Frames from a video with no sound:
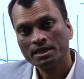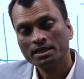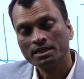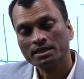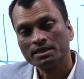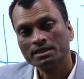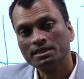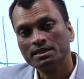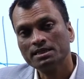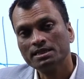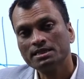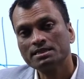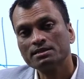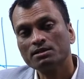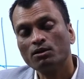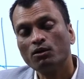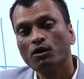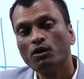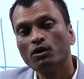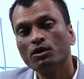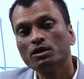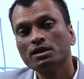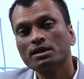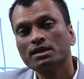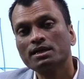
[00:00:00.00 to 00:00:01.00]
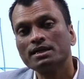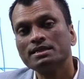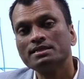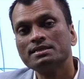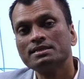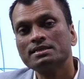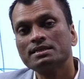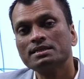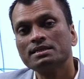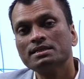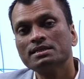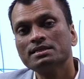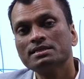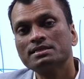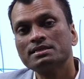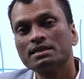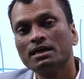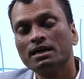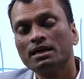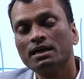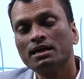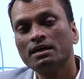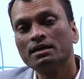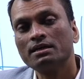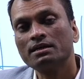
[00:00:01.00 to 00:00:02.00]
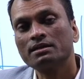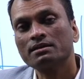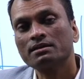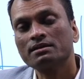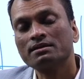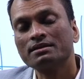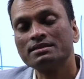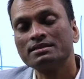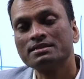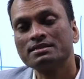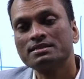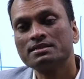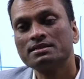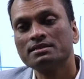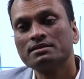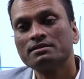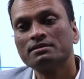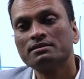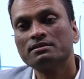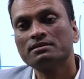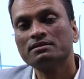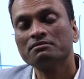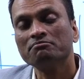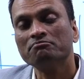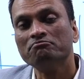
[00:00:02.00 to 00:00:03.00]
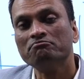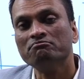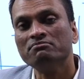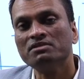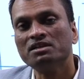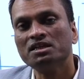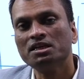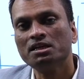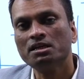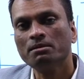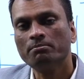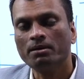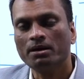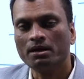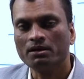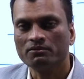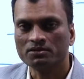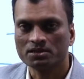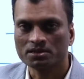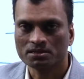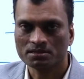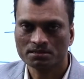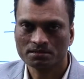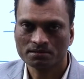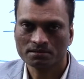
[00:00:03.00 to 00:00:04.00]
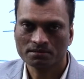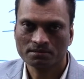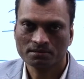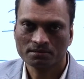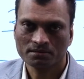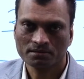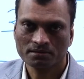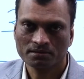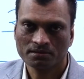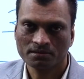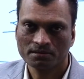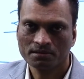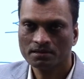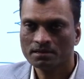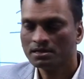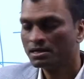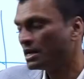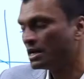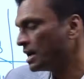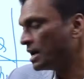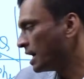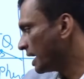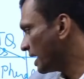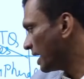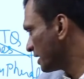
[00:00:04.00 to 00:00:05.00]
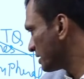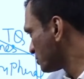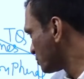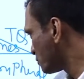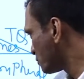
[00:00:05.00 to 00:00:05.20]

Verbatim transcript: These all countries are considered middle powers. And